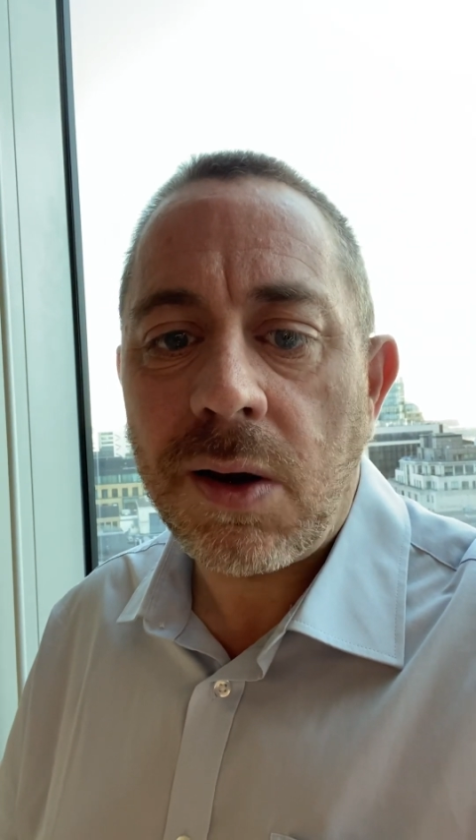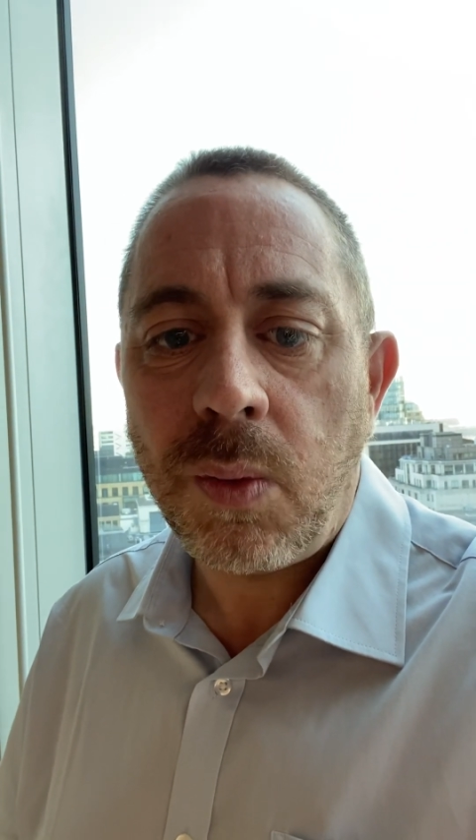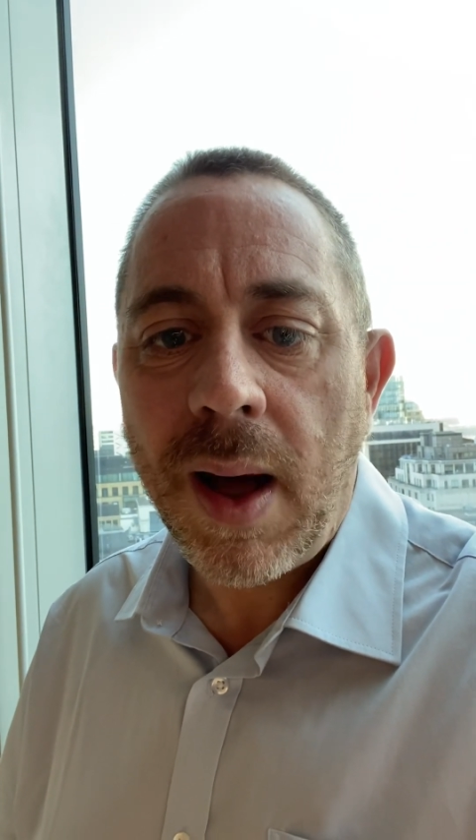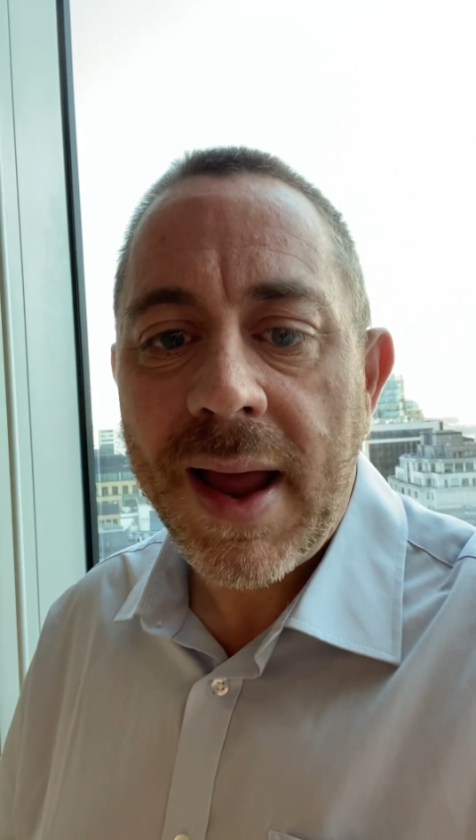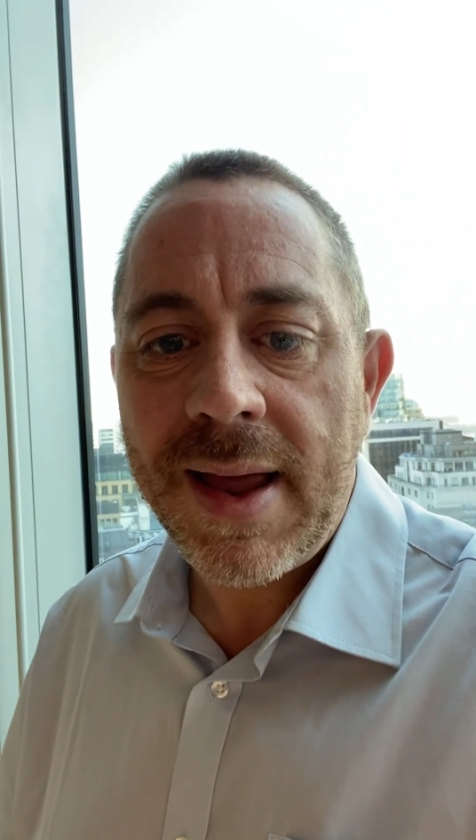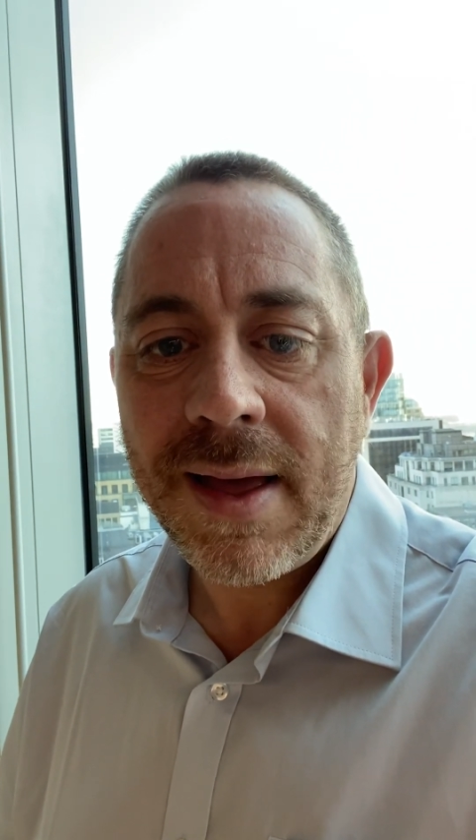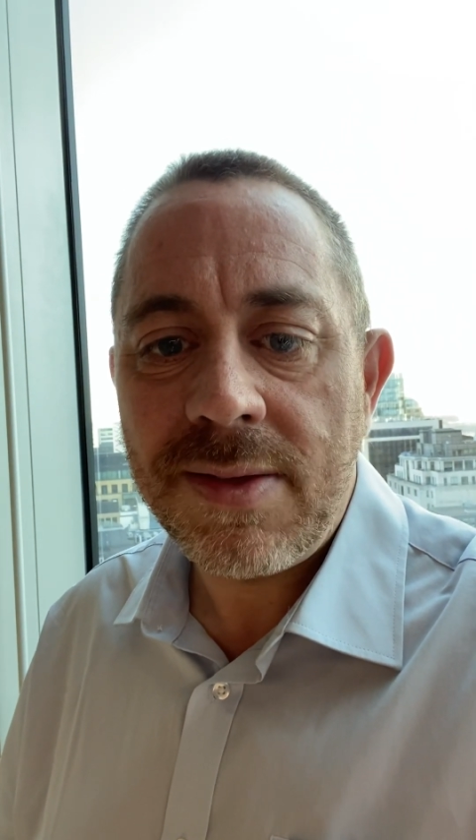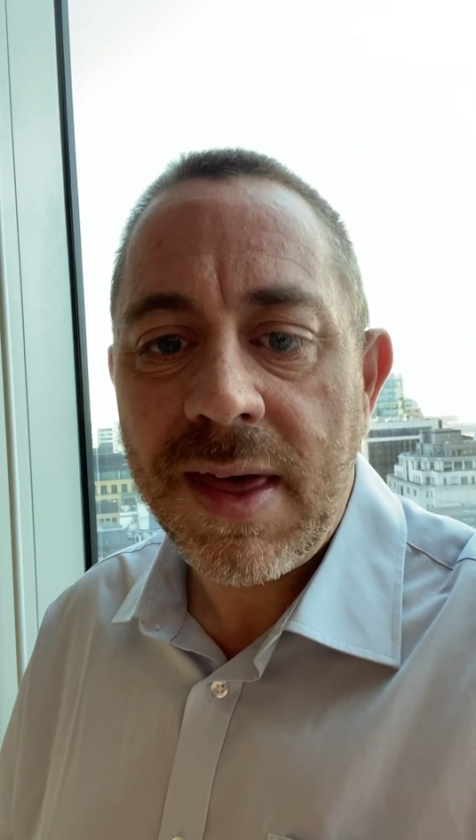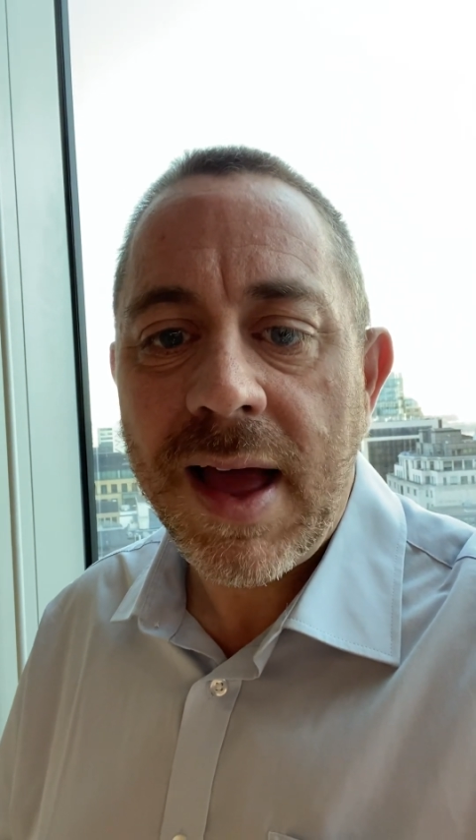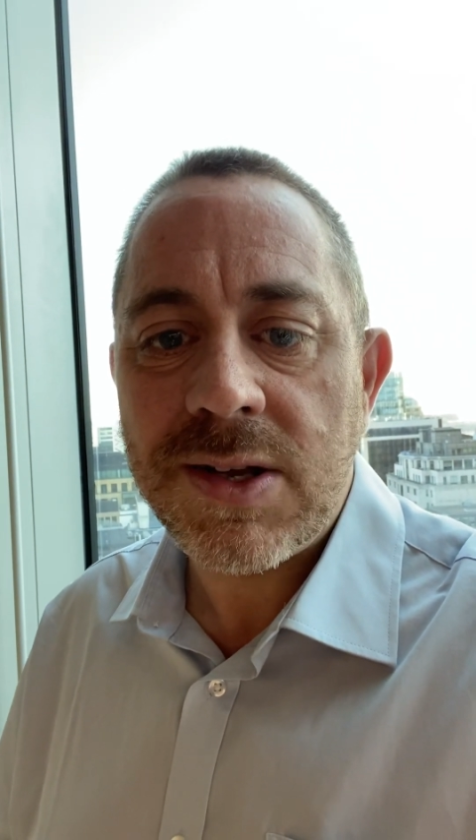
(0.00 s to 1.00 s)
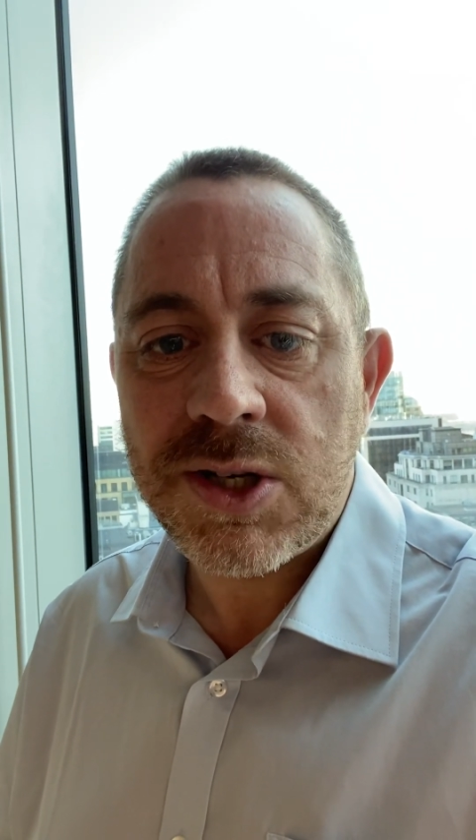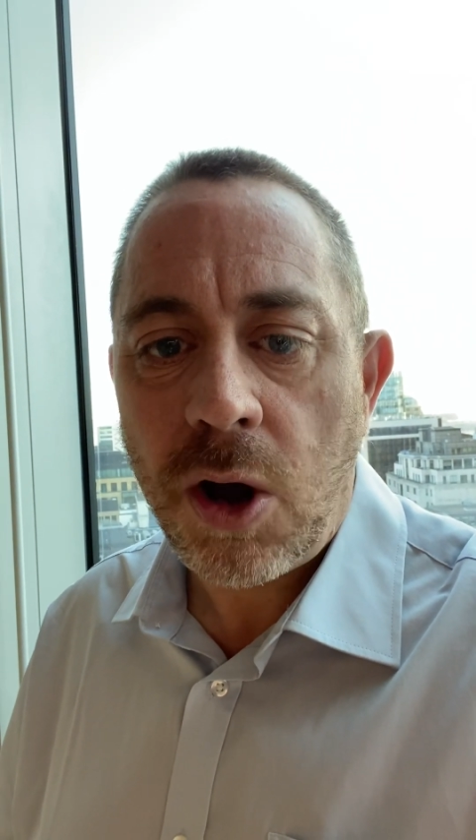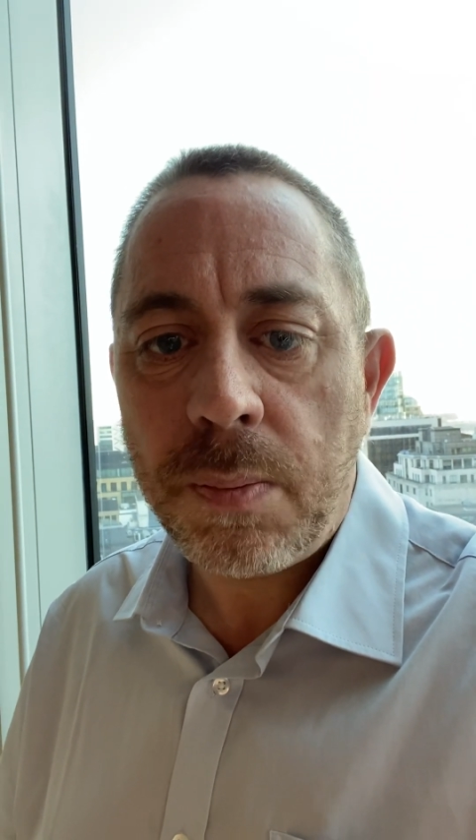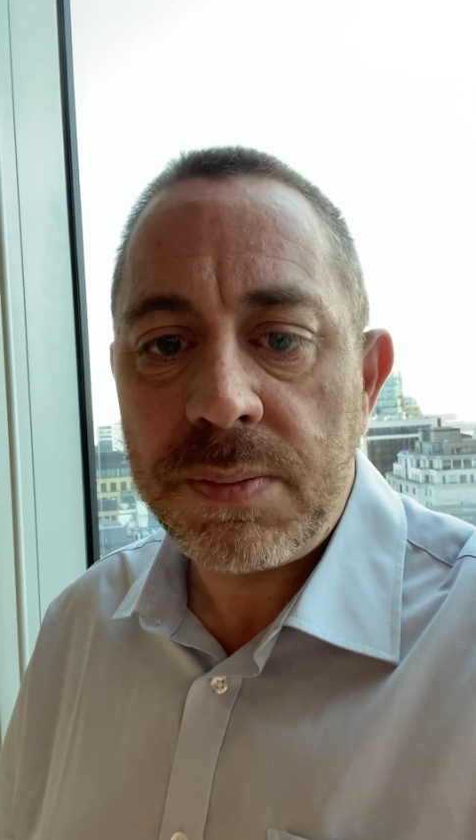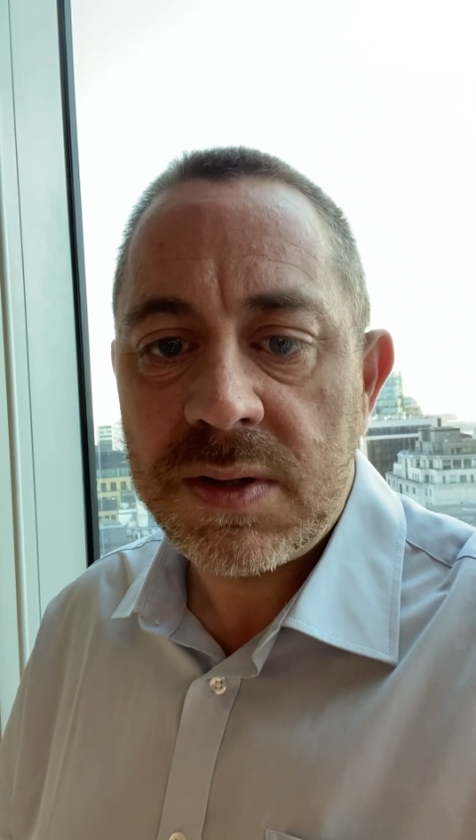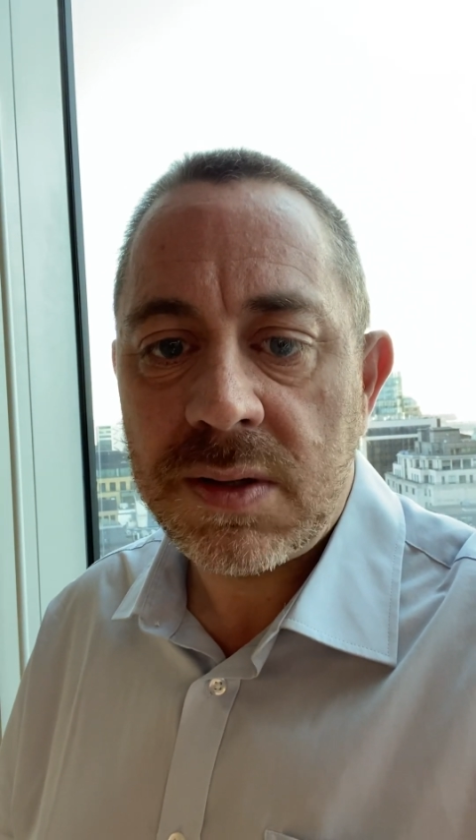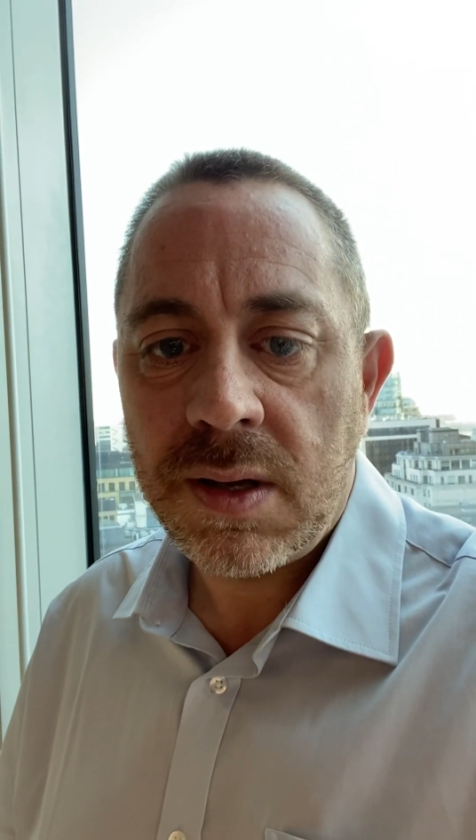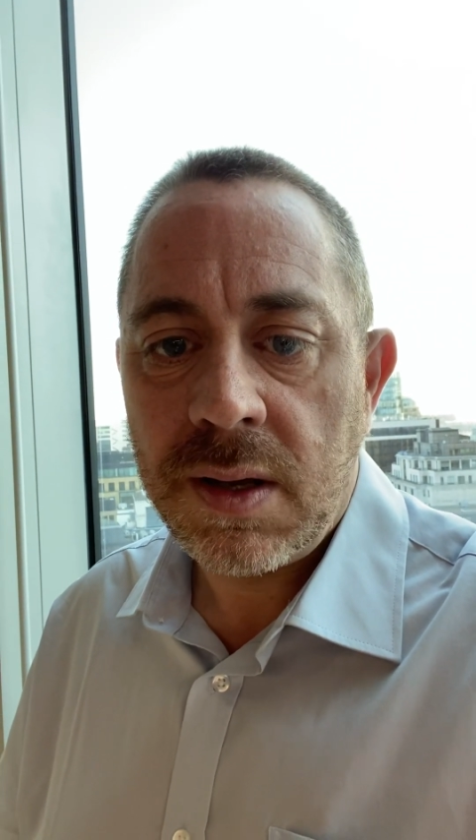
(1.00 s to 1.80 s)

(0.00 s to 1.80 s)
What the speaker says: away their jobs.